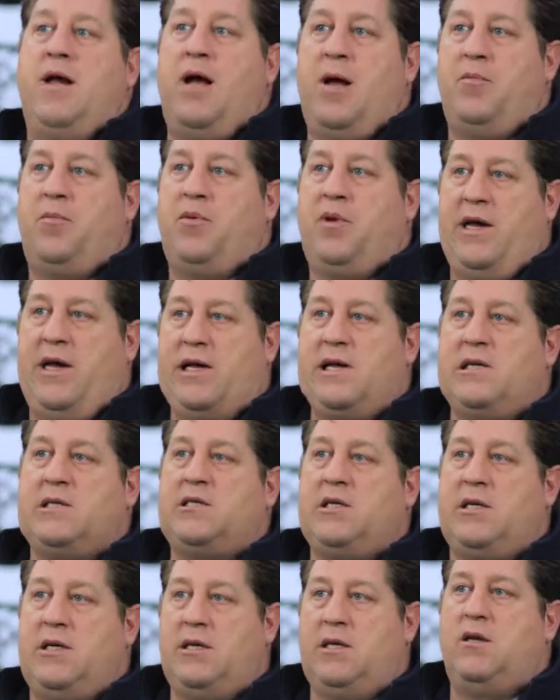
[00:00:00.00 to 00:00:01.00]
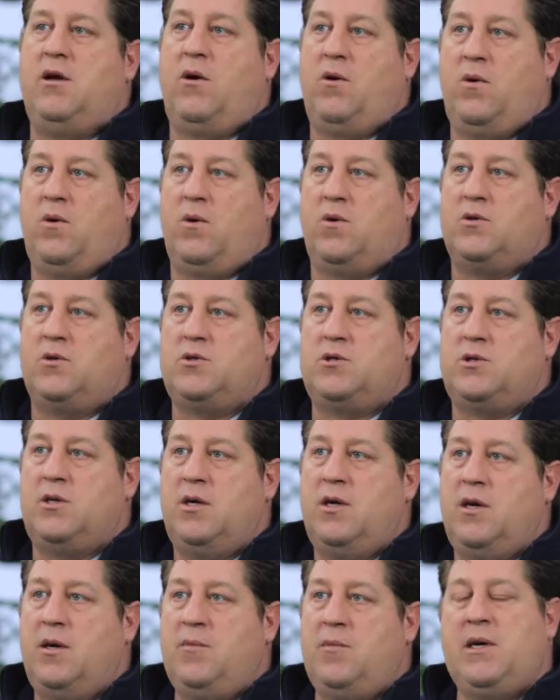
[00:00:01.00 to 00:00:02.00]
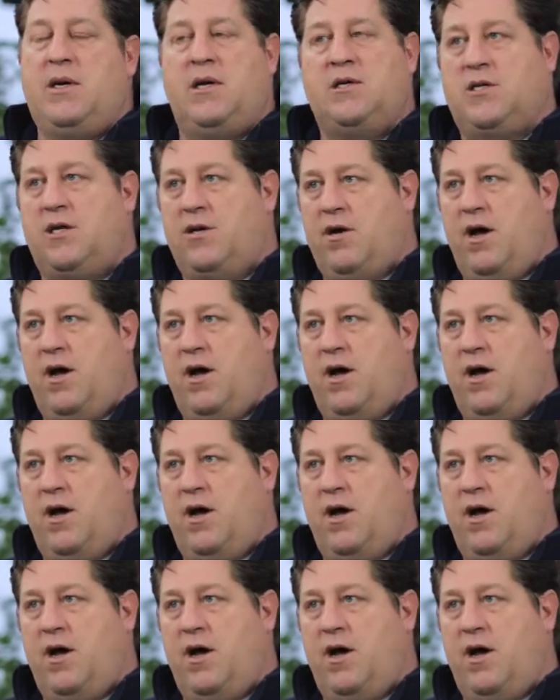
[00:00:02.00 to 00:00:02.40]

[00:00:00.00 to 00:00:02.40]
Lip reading: up plants in the holes because they're